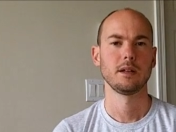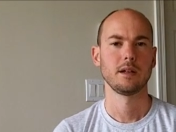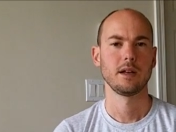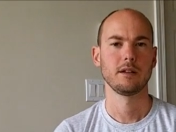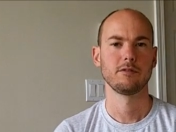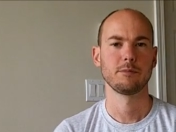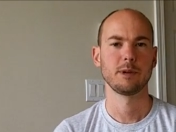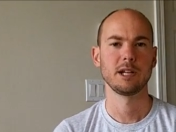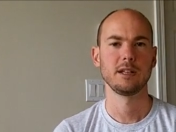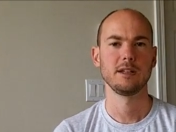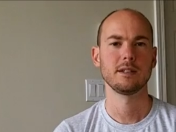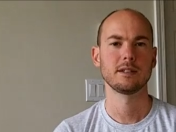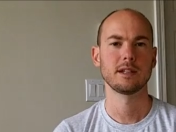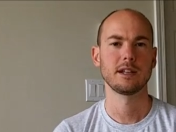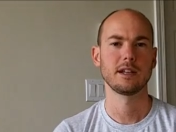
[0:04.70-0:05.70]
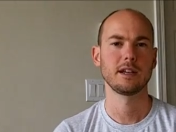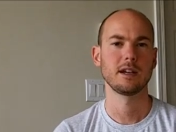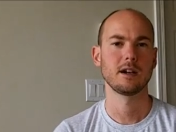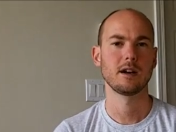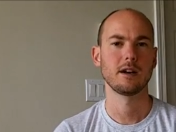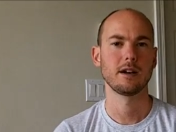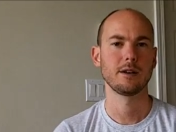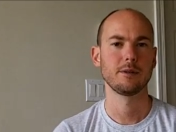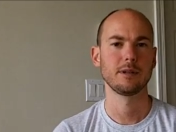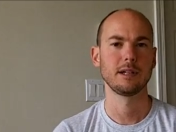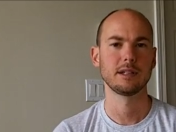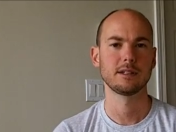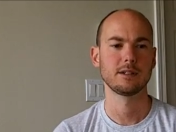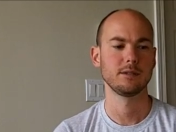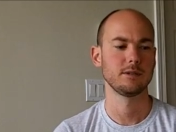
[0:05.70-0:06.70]
Hey everybody, today I would
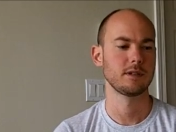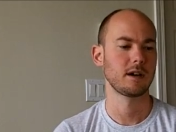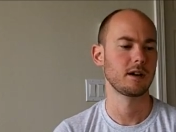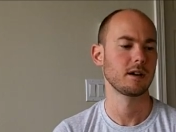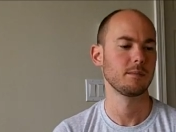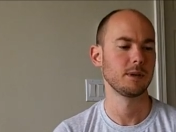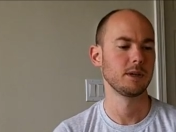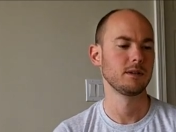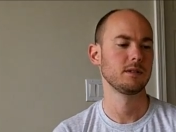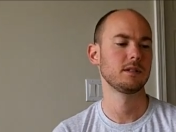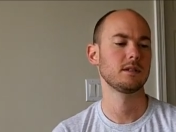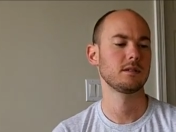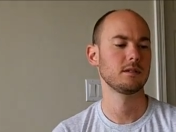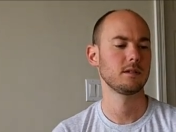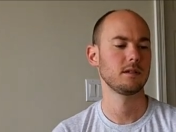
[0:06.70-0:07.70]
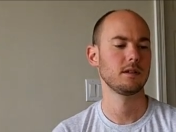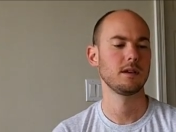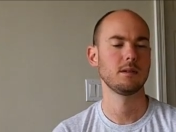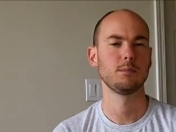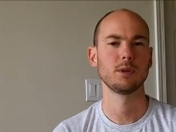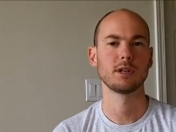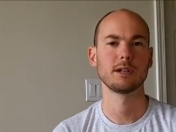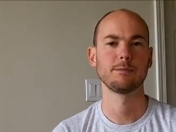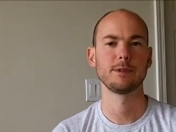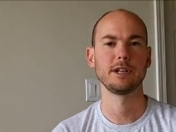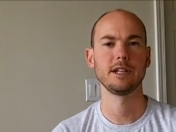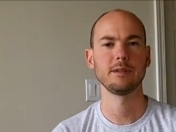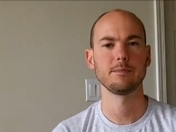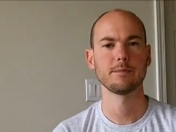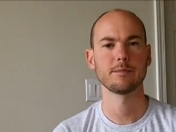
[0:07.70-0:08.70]
like to talk about the book I'm
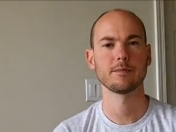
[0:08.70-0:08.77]
reading,